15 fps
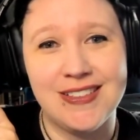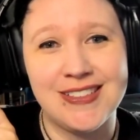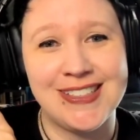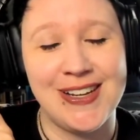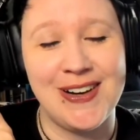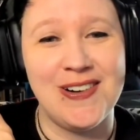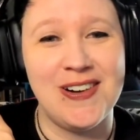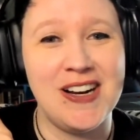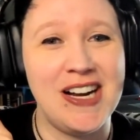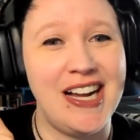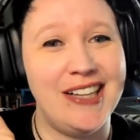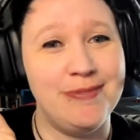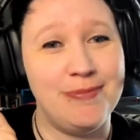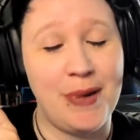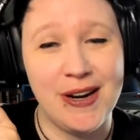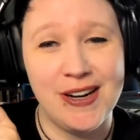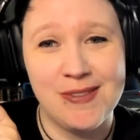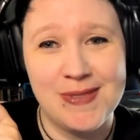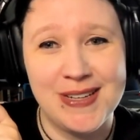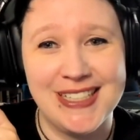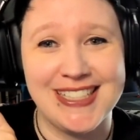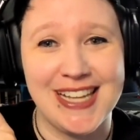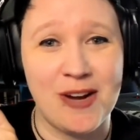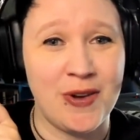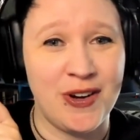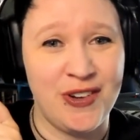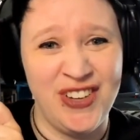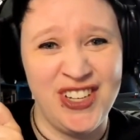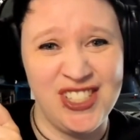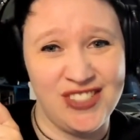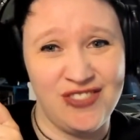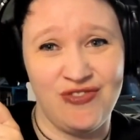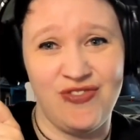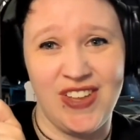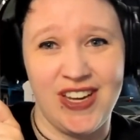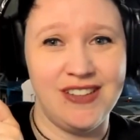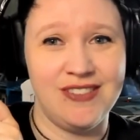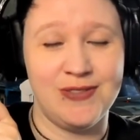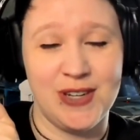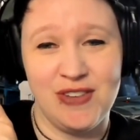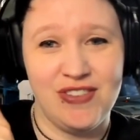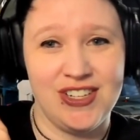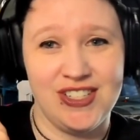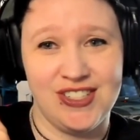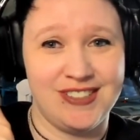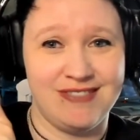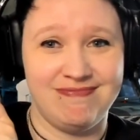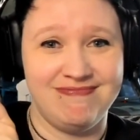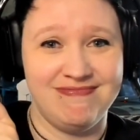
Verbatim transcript: So part of me is like, what if I just fin- what if I just